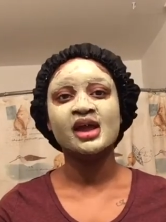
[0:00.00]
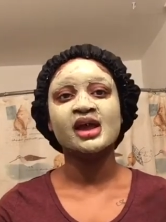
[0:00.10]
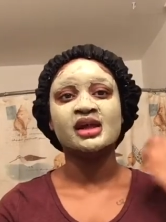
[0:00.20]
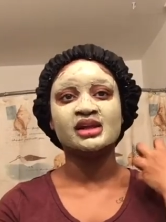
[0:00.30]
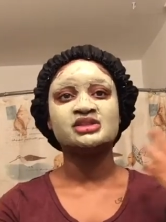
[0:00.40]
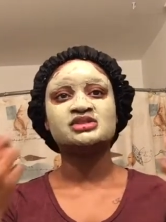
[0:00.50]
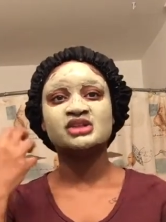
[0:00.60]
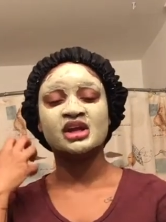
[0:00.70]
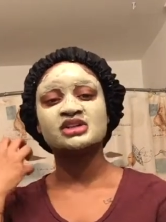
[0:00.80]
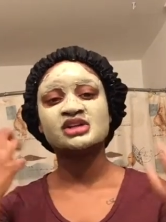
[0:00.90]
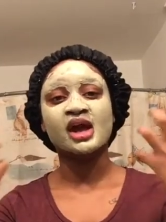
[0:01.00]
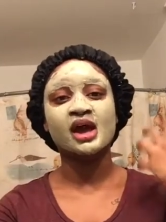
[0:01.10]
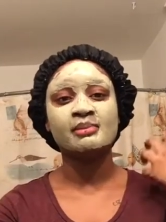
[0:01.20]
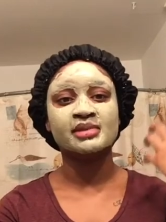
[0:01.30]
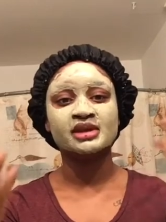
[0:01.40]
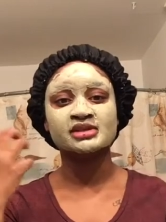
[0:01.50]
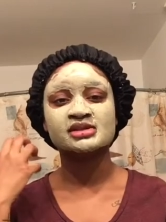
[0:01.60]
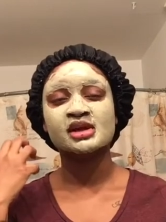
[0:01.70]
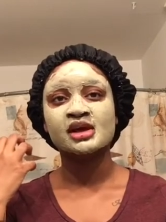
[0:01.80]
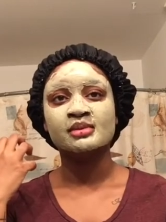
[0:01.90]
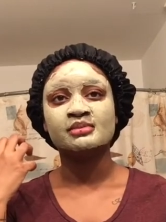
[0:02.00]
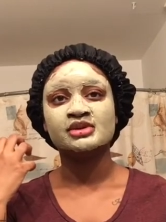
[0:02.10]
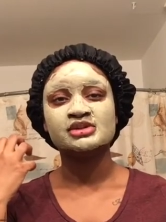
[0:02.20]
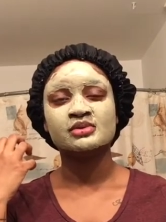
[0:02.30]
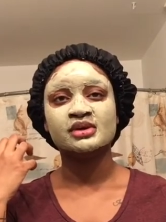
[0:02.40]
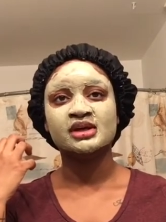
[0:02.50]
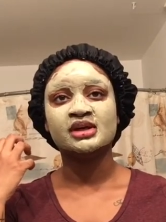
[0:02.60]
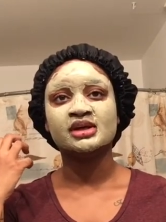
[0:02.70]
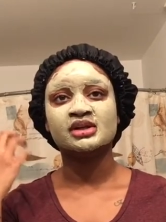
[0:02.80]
an exchange happens between